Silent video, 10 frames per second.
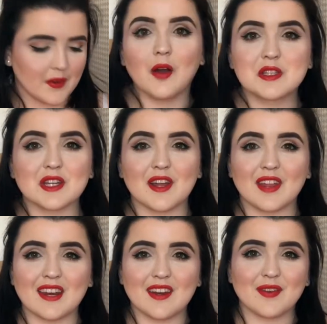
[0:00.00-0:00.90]
I also know
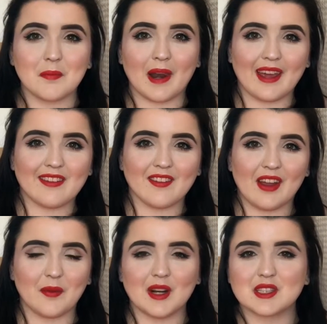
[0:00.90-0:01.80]
that in different places
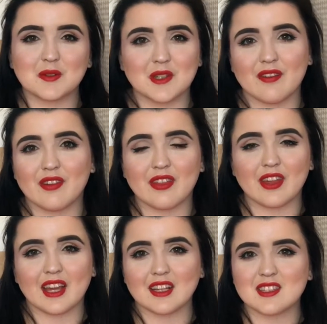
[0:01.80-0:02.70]
around the world it's called different
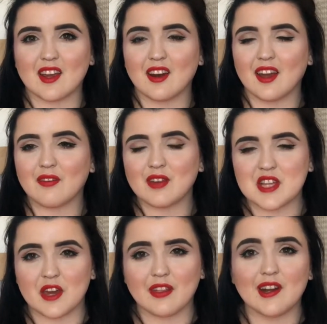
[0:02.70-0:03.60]
things, so like
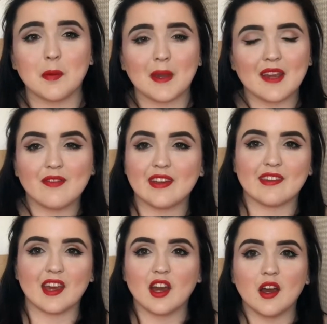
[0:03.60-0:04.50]
physiotherapy,
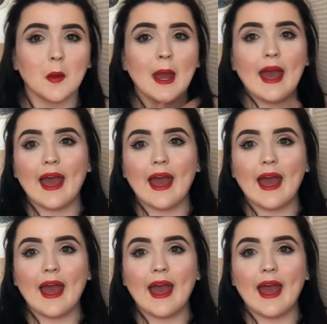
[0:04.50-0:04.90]
physio,